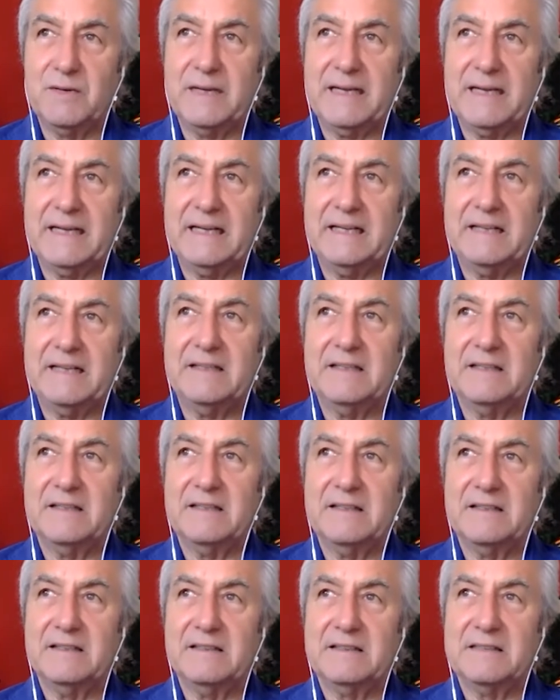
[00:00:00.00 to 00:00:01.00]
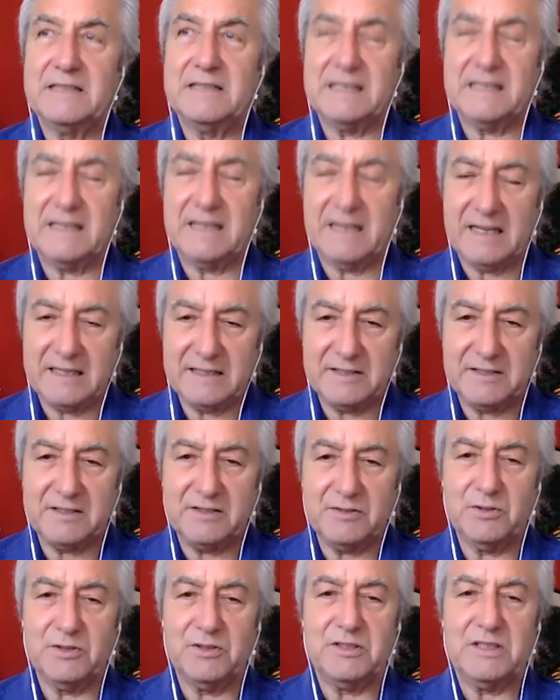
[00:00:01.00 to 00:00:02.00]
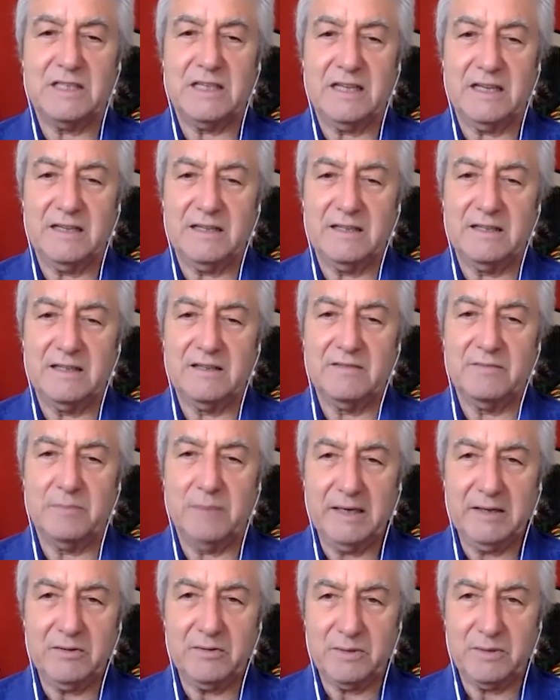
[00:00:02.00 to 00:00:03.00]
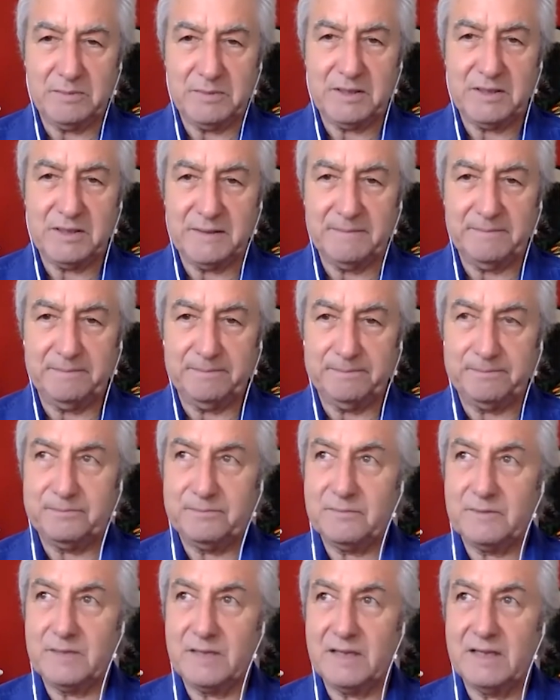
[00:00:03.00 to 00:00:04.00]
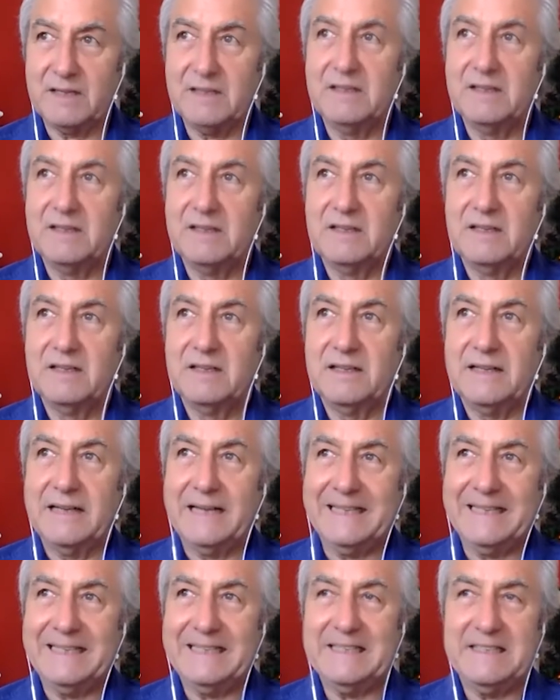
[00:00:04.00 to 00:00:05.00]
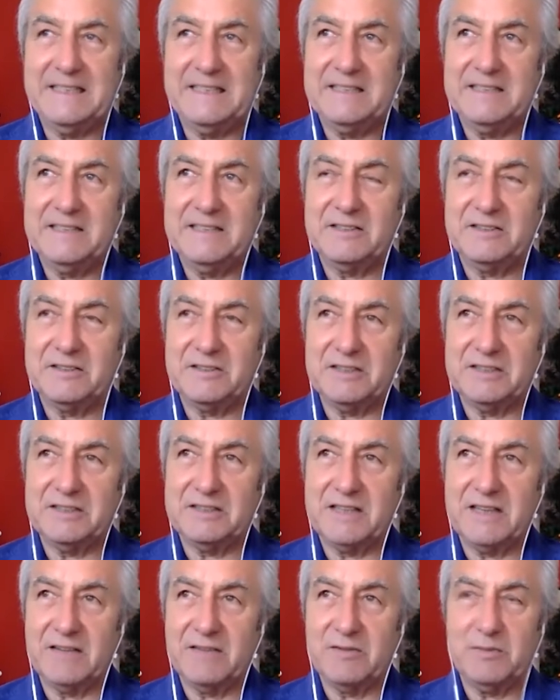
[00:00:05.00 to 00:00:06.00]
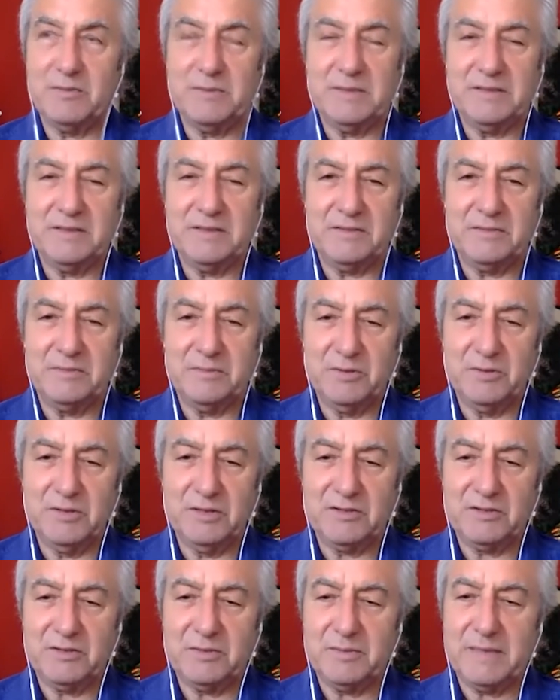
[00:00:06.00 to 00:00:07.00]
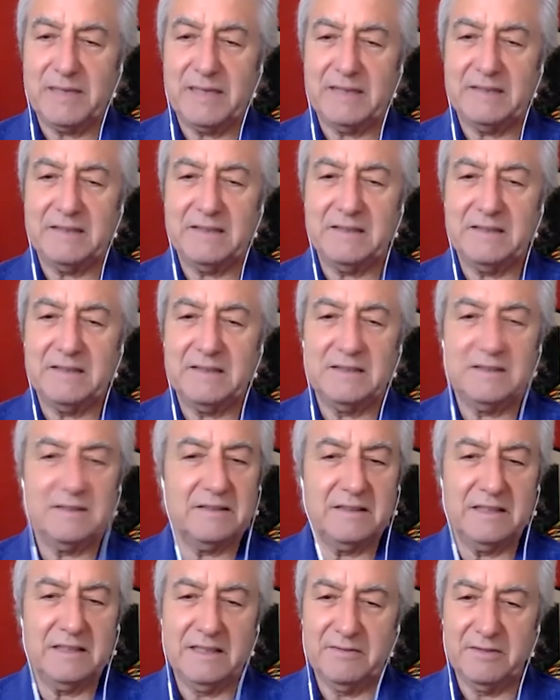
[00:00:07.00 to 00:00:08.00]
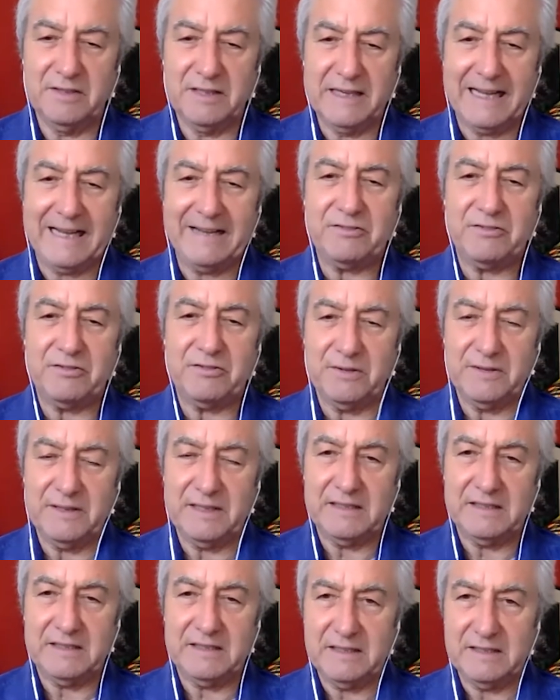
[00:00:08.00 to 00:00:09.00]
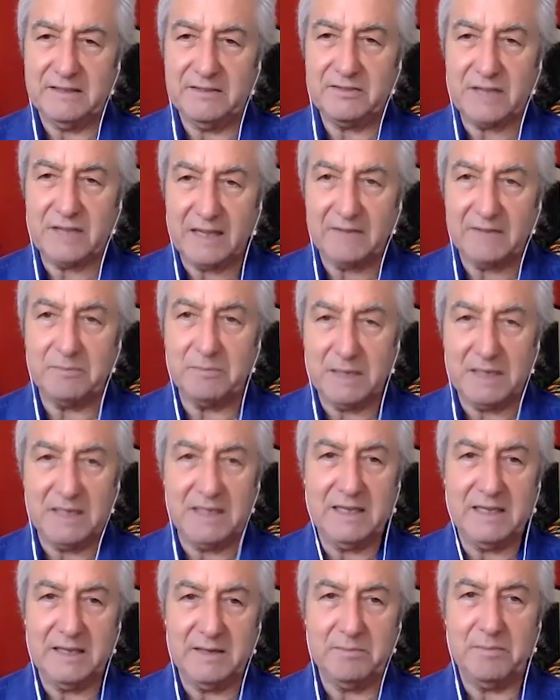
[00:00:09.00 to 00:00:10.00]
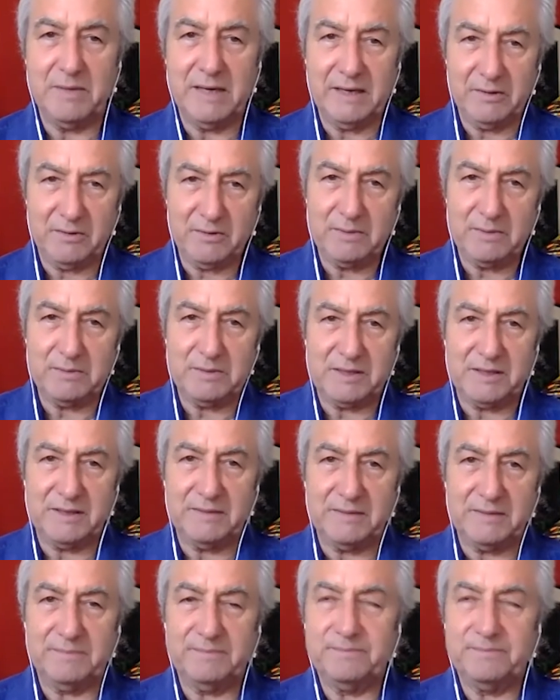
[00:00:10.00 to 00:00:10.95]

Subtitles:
a status or state of bankruptcy. Okay. Entities such as governments, municipalities, even national entities can be in bankruptcy.